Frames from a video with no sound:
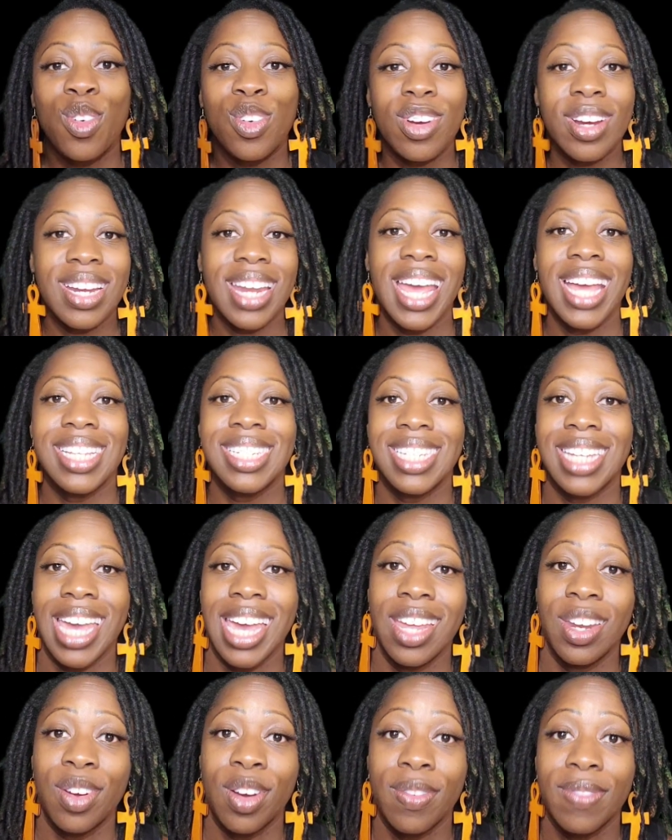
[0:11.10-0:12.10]
owner and
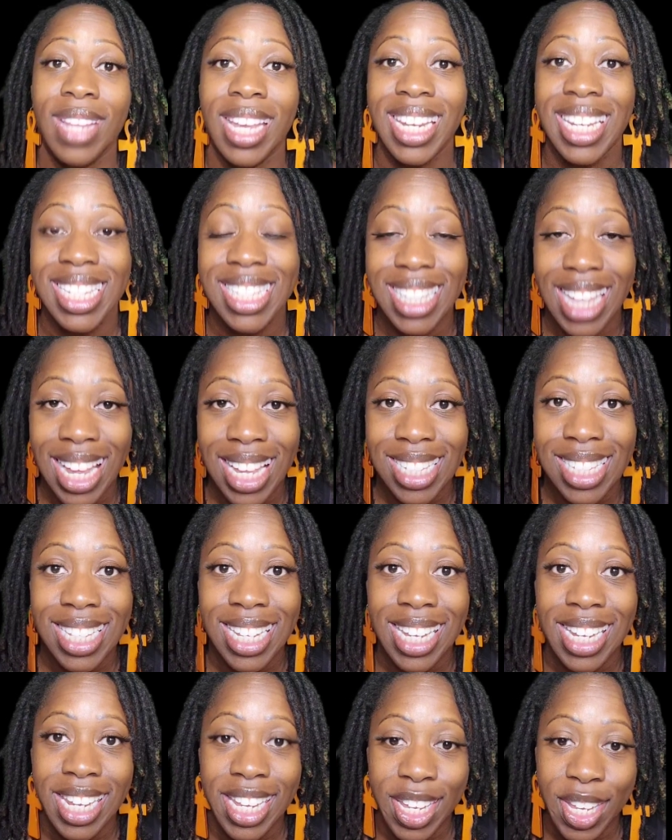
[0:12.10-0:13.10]
educator of Lady Styles
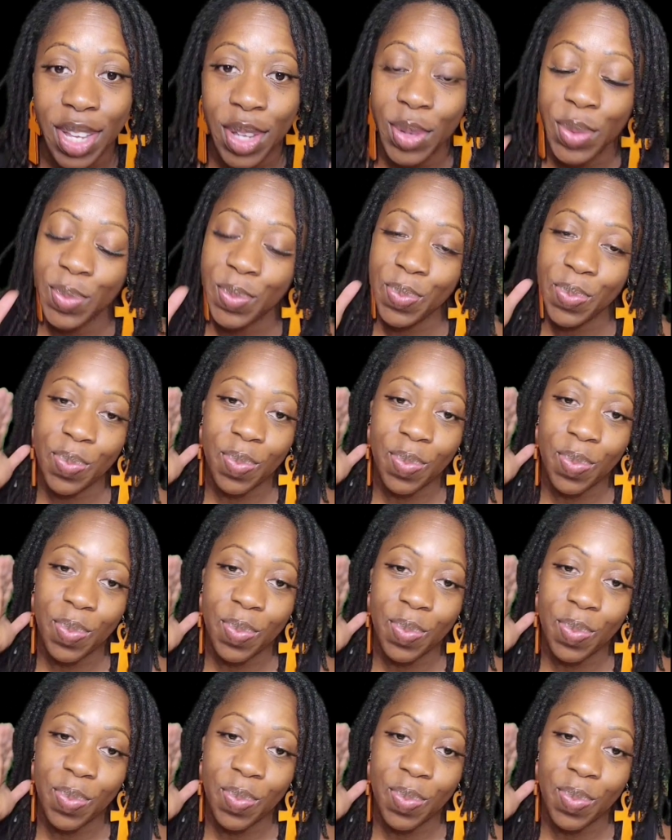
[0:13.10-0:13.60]
EDU.